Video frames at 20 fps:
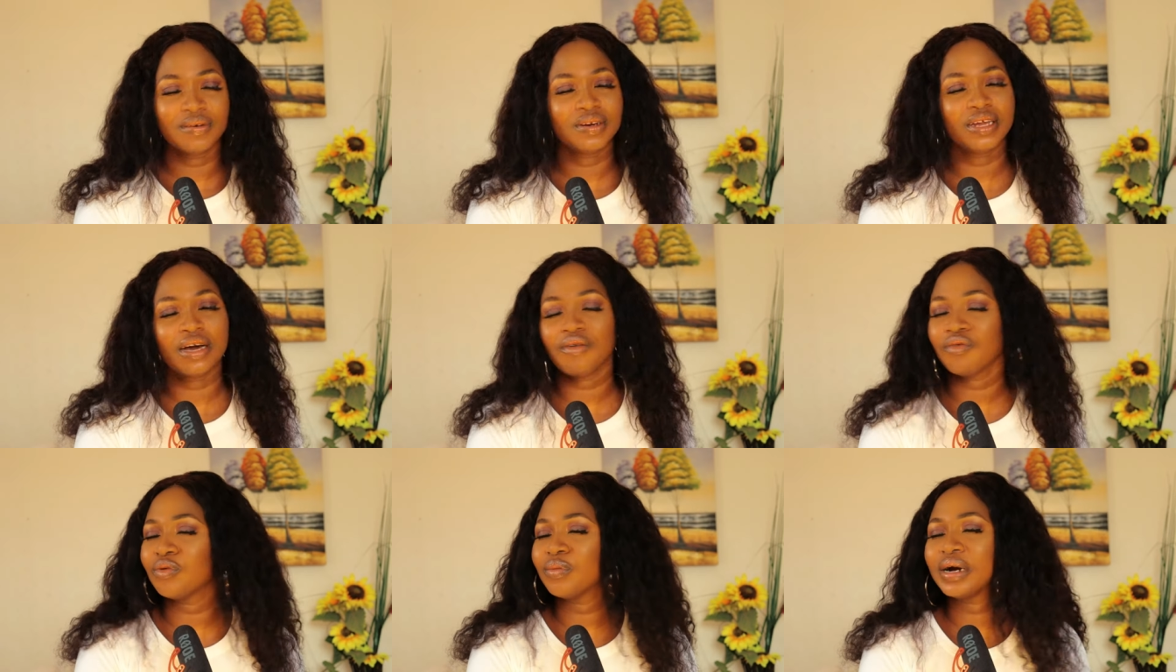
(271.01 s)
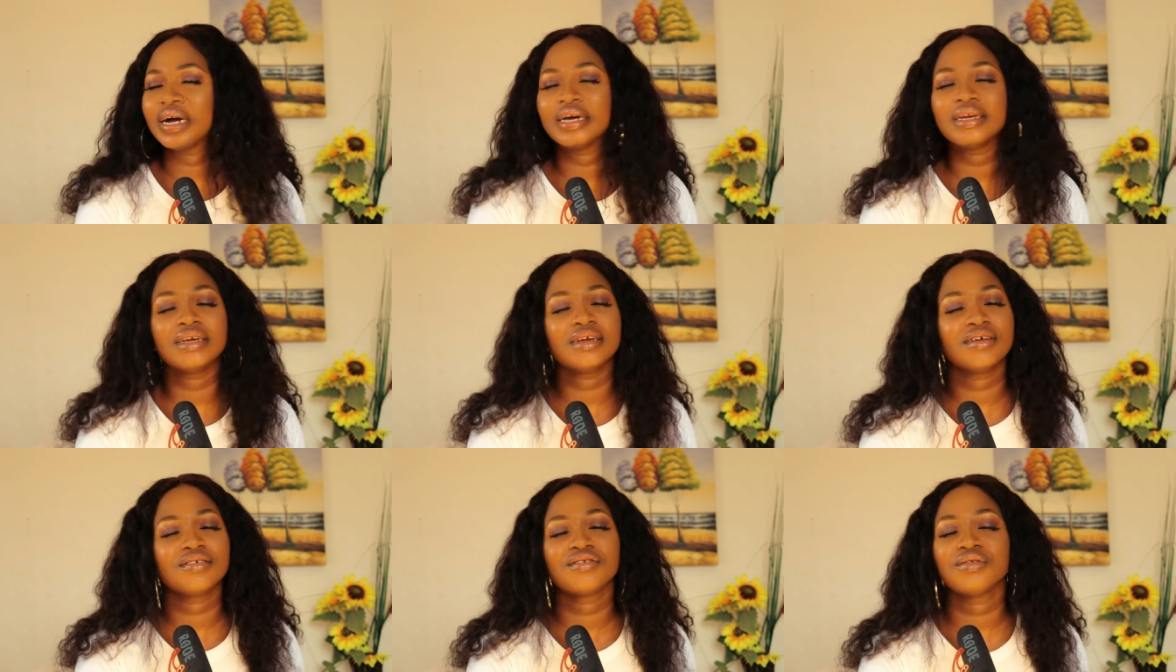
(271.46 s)
That
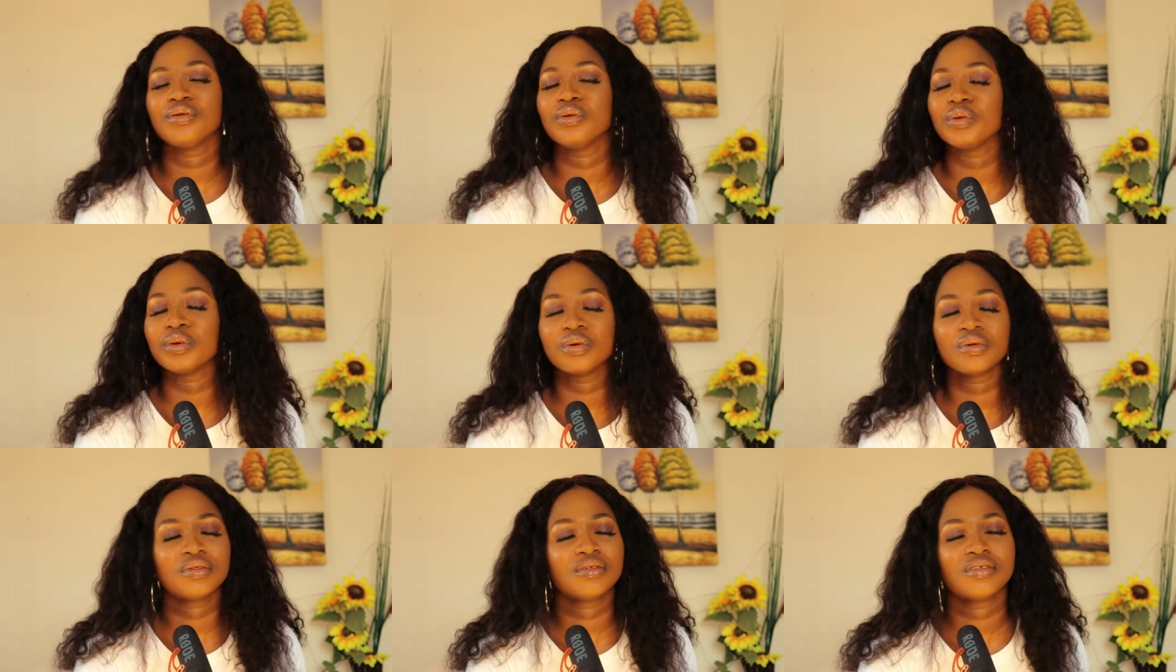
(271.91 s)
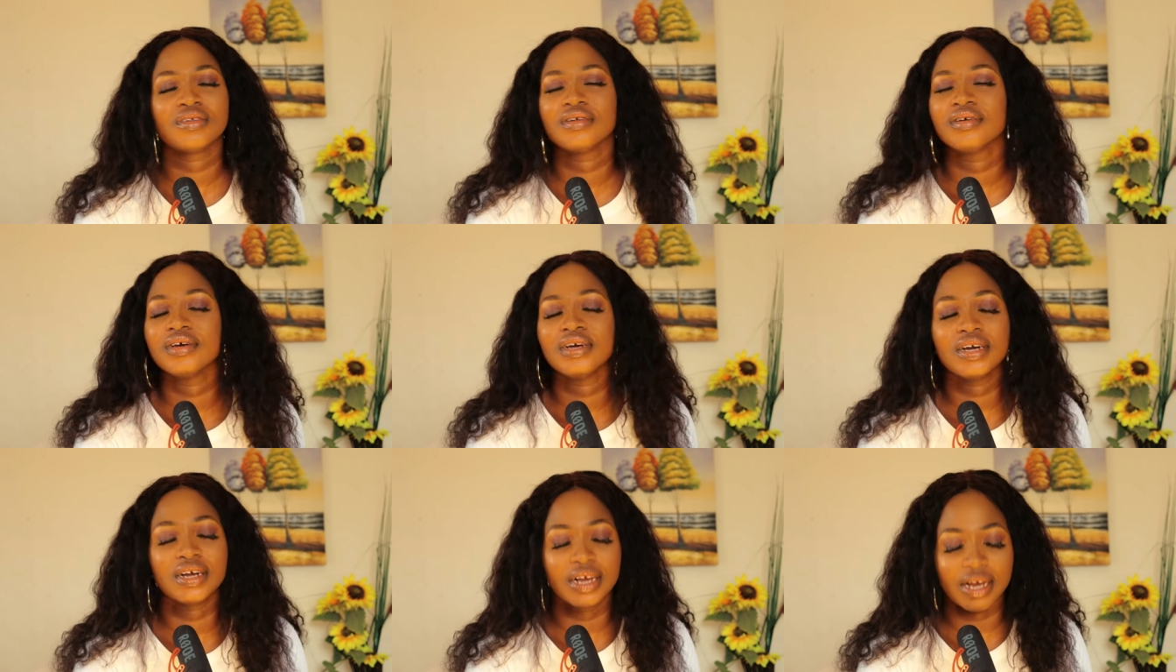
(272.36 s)
woman is not
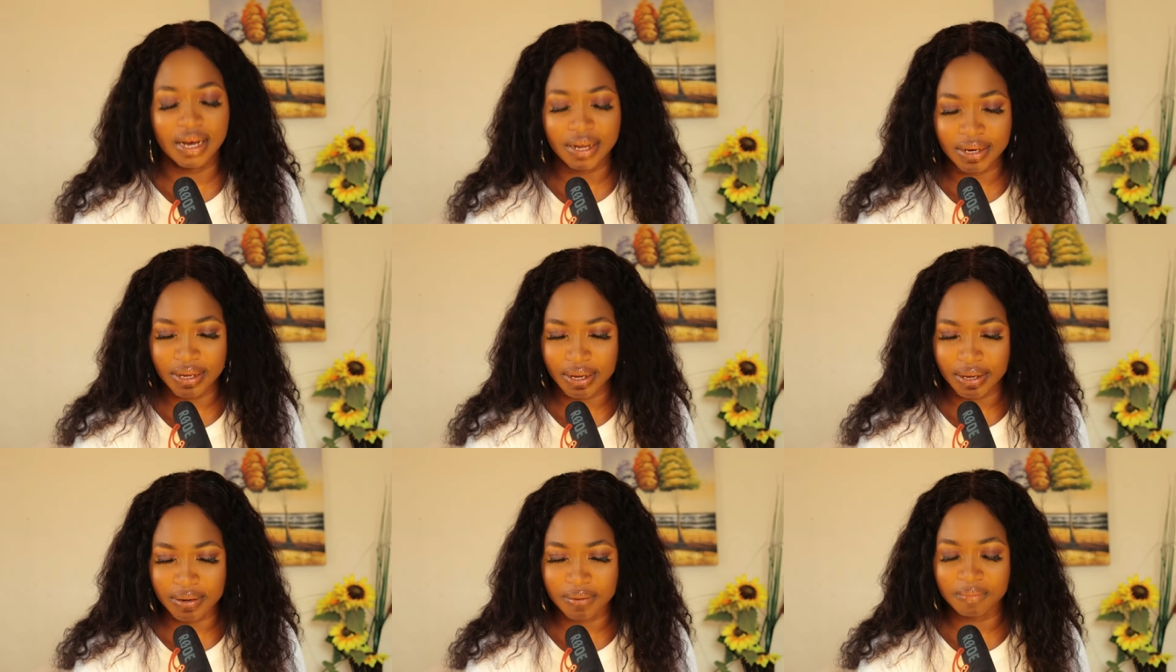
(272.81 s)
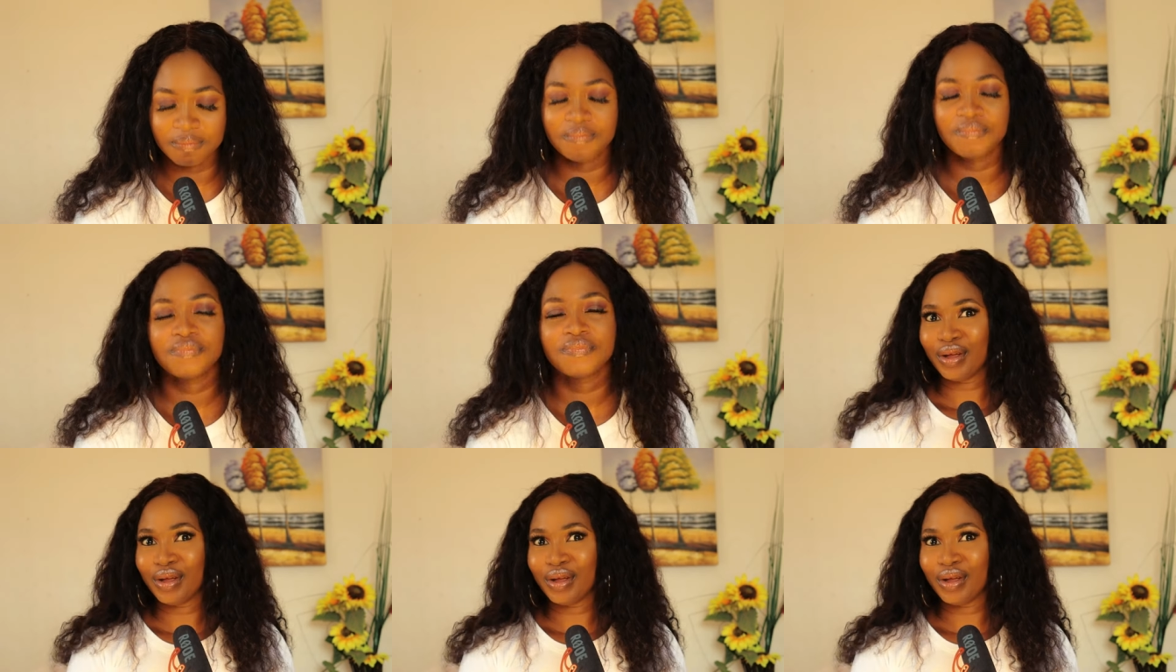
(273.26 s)
a Ghanaian.